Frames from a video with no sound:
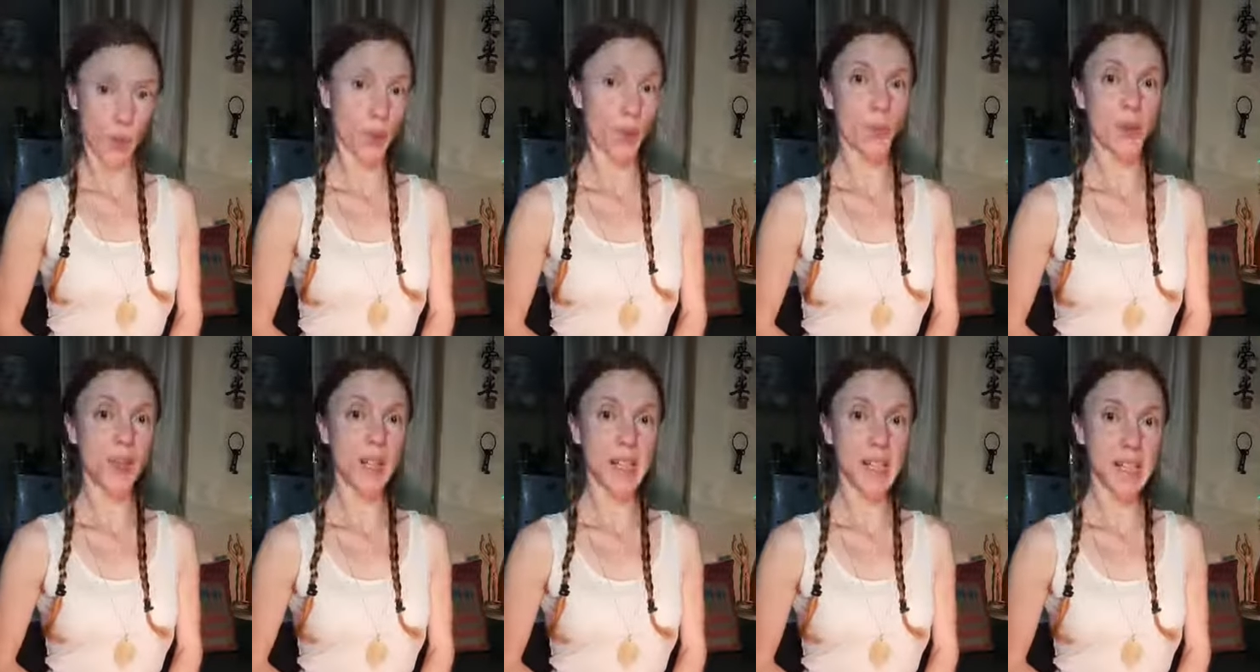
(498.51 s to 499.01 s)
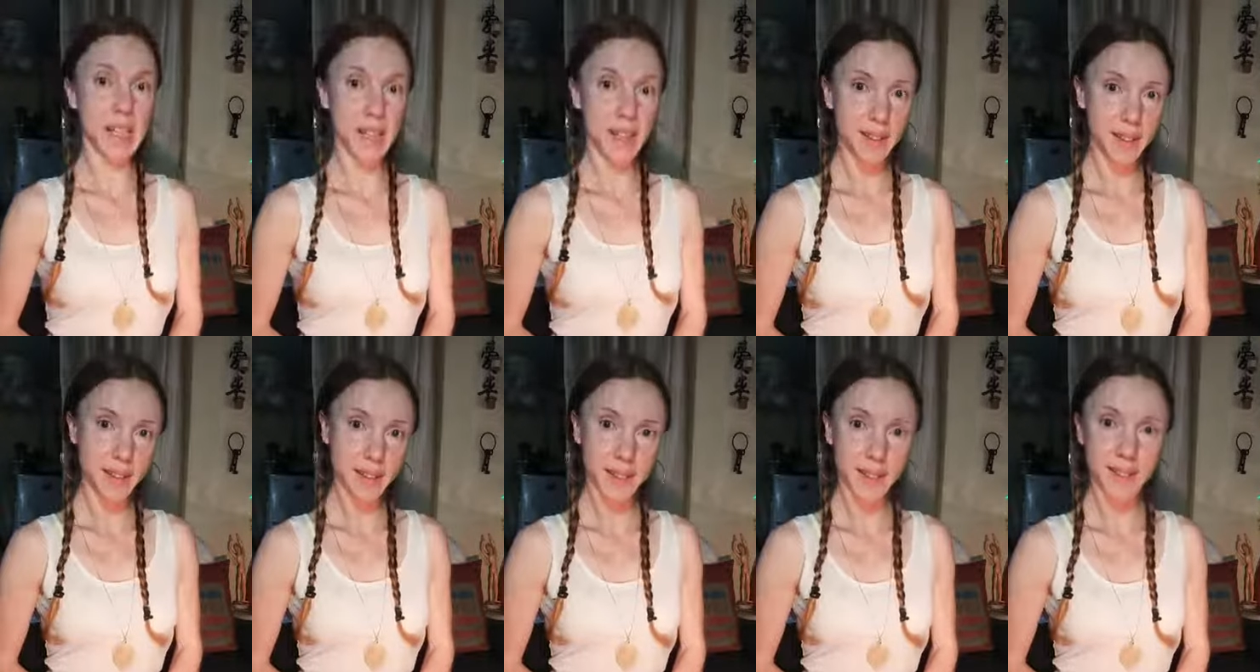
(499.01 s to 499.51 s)

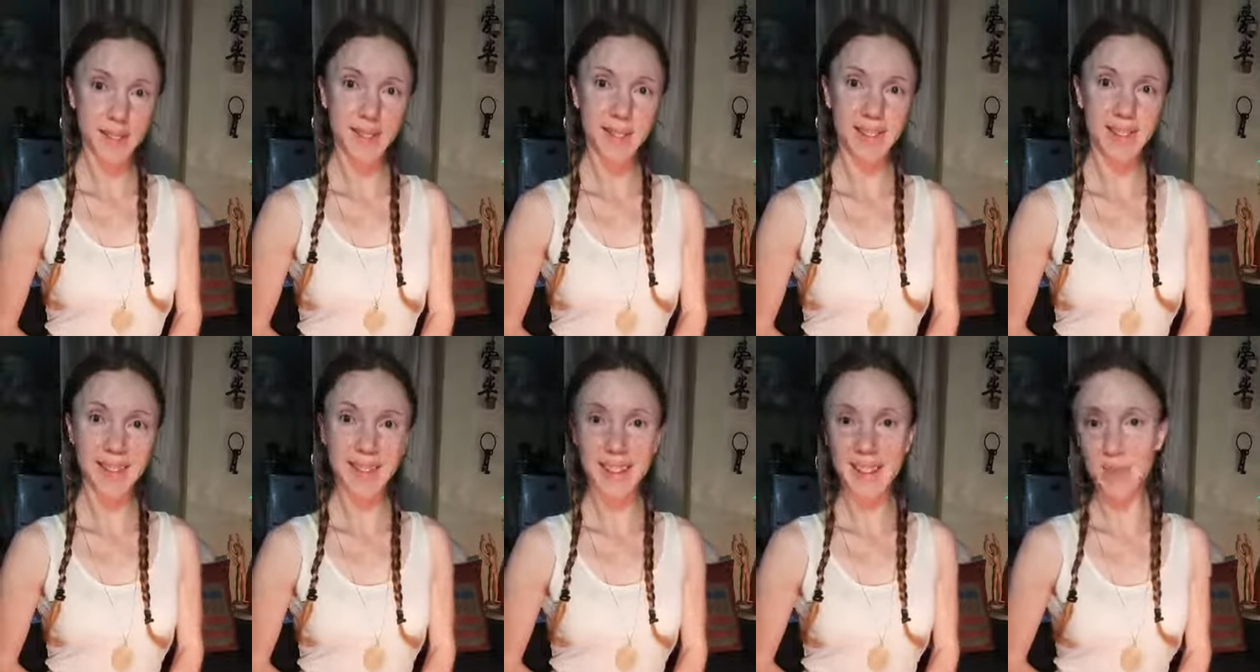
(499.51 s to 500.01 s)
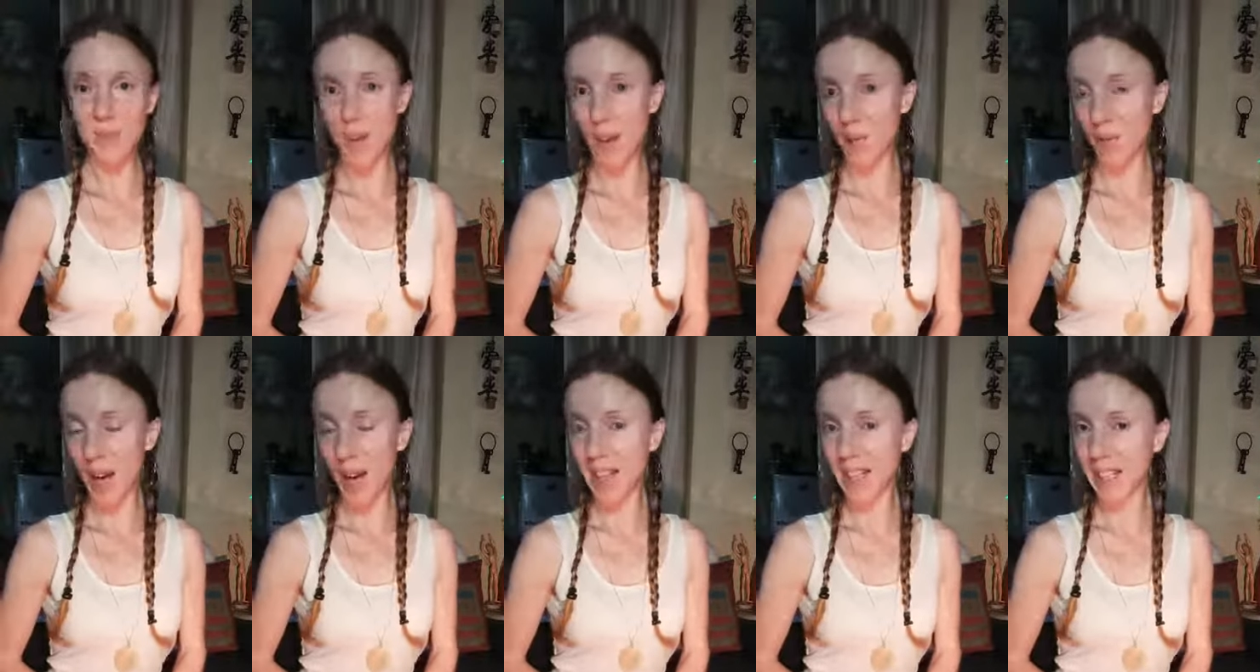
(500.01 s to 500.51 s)
3 and
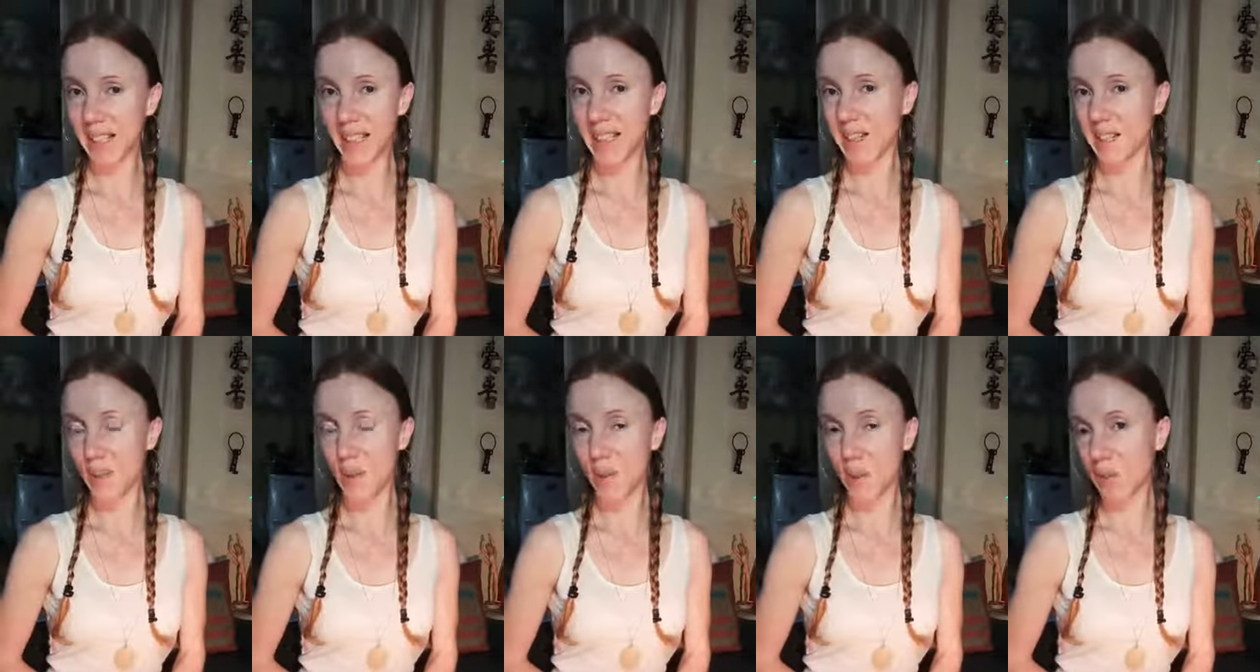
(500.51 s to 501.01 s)
we recognized